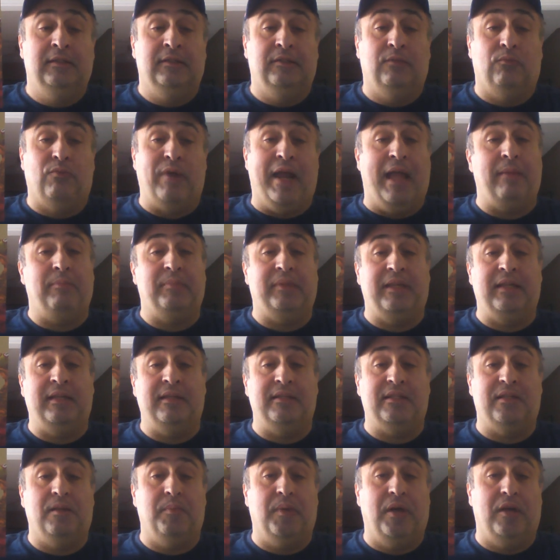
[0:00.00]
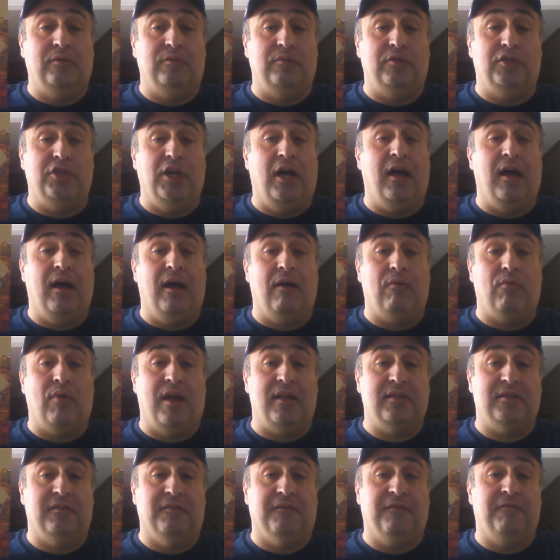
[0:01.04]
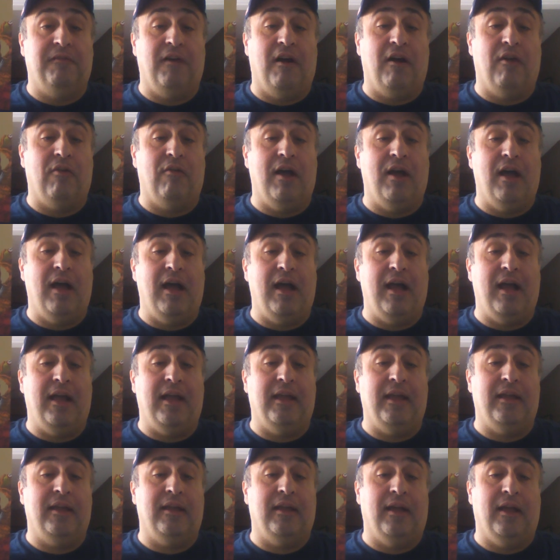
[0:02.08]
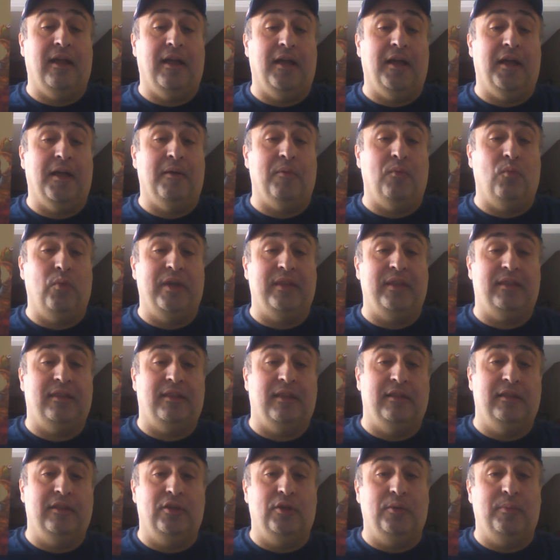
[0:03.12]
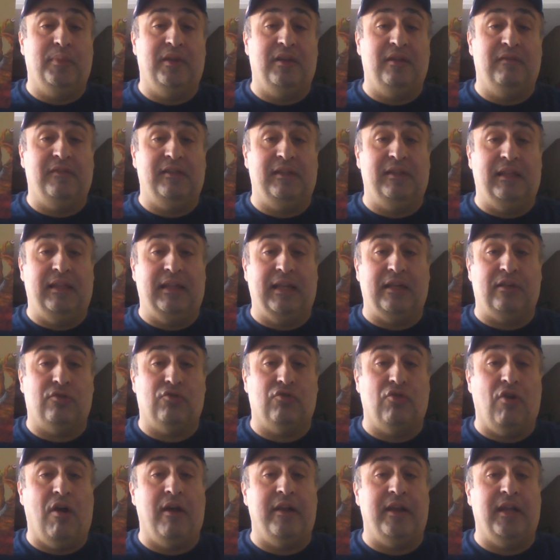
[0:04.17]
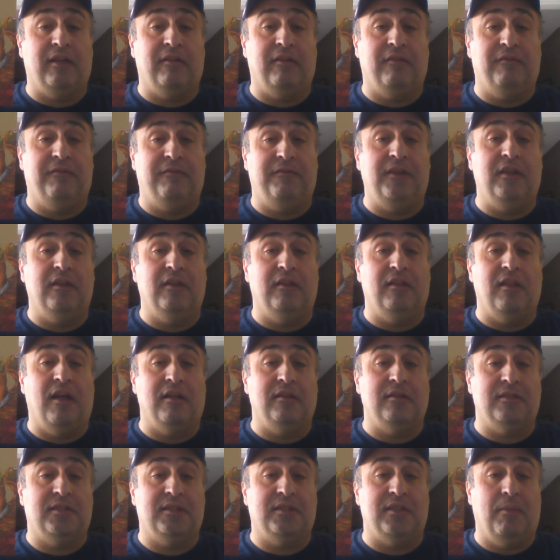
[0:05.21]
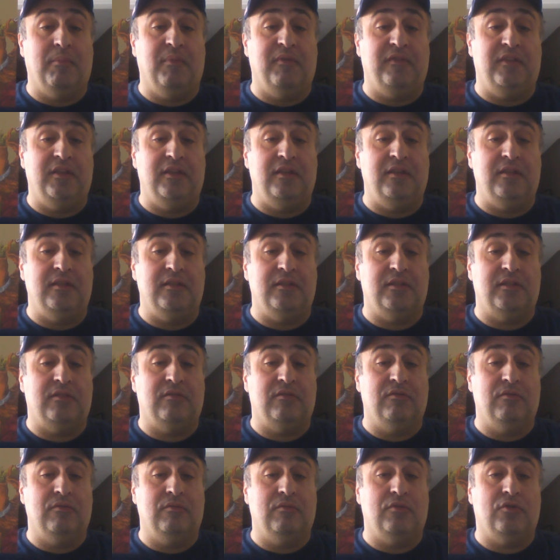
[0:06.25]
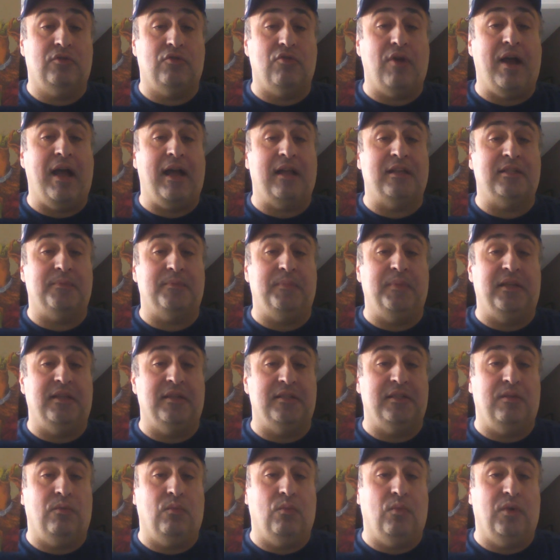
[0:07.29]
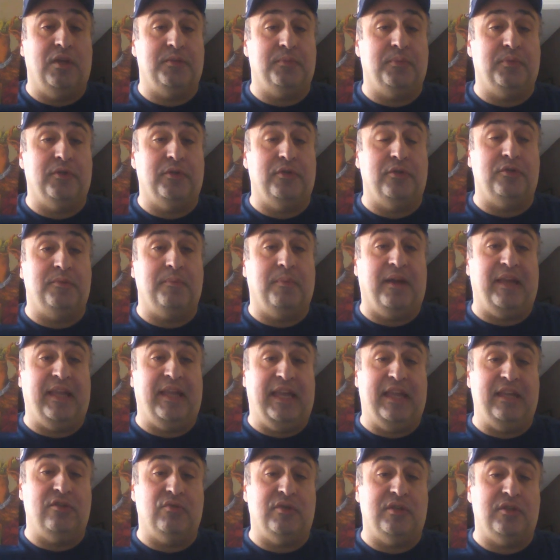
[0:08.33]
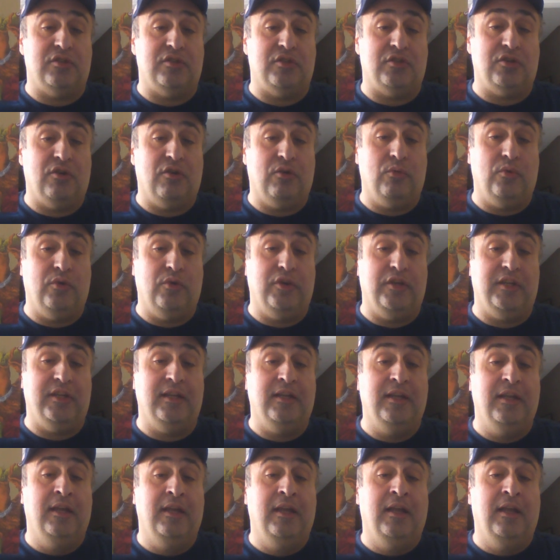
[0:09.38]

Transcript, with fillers: ramblings about Jah, Rastafari, with a little bit of an electronic feel on some of these tracks because it was produced by Adrian Sherwood.